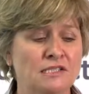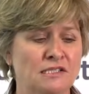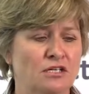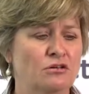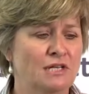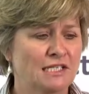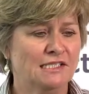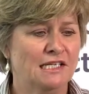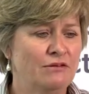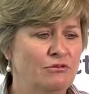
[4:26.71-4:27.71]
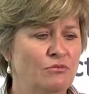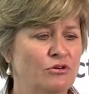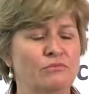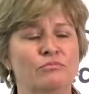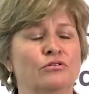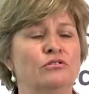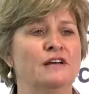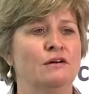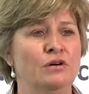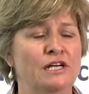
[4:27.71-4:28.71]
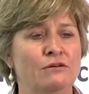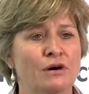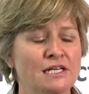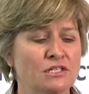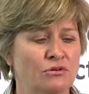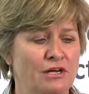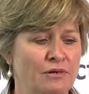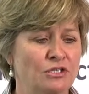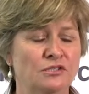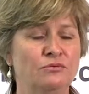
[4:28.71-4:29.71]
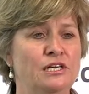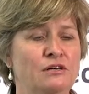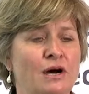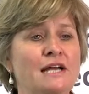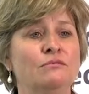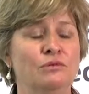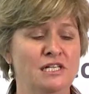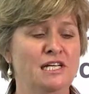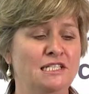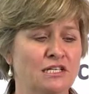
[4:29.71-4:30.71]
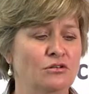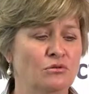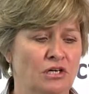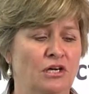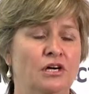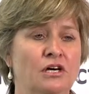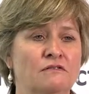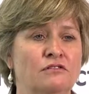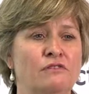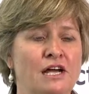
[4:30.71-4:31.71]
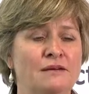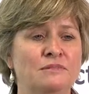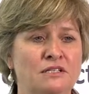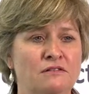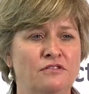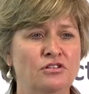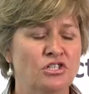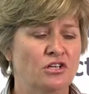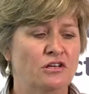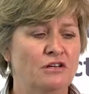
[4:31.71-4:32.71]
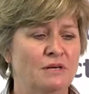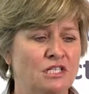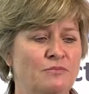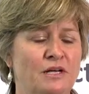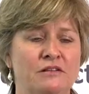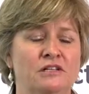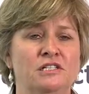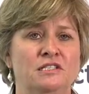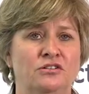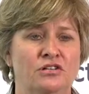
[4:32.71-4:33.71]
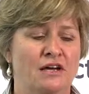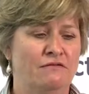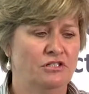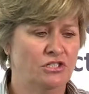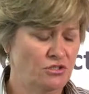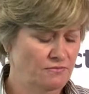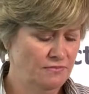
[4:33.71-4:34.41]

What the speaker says: So let's say we want to improve our weaning weight or our post-weaning weight, we need to look for RAMs in the future that are much better than industry average.